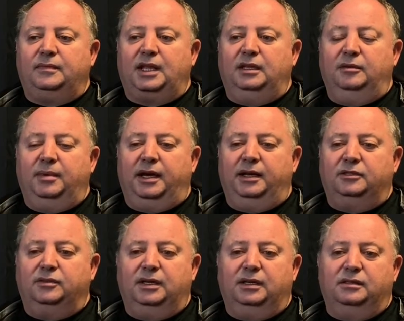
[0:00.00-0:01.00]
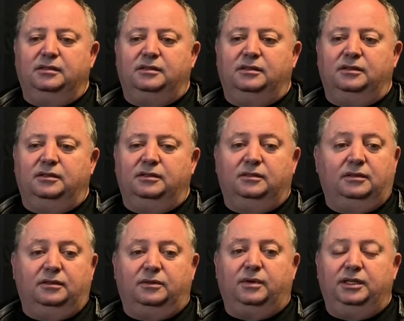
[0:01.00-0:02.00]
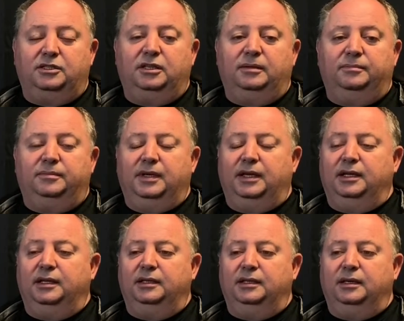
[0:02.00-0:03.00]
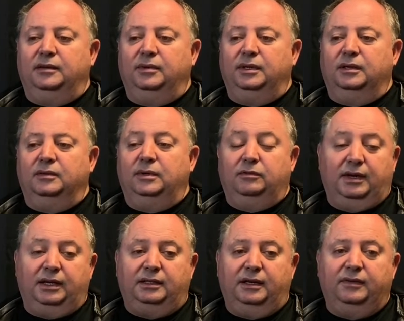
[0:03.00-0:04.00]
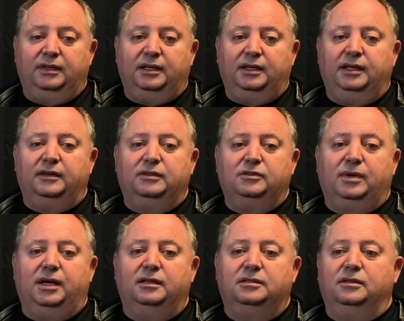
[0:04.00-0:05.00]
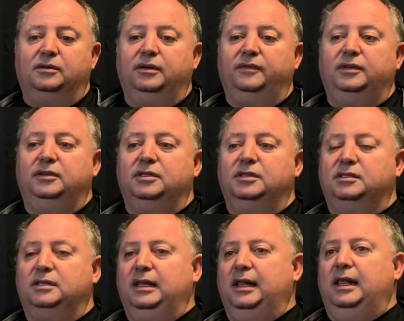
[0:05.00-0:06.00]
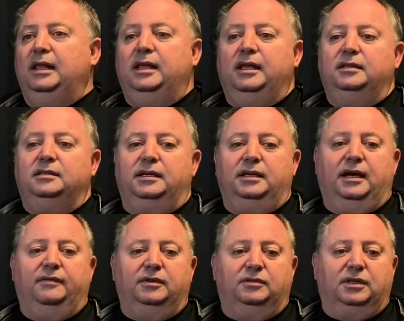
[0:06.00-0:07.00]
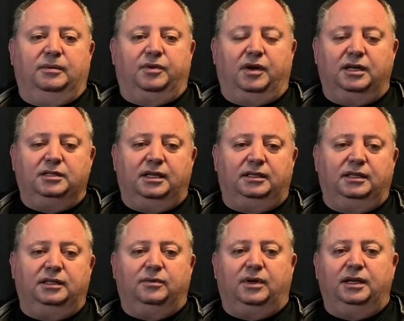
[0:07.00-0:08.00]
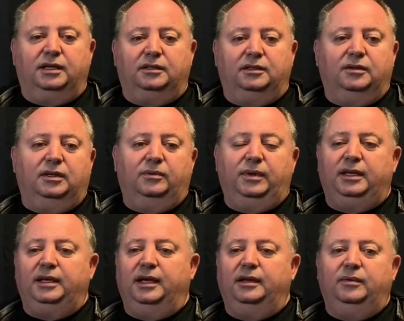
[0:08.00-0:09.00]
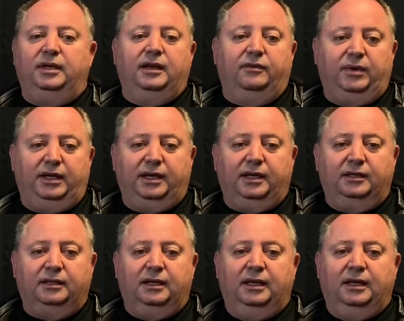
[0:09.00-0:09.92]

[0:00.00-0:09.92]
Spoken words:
Pneumatic drills, they're quite cheap, and we rent everything here as well. So if you just say you have a project that you want to do on the weekend, we have weekend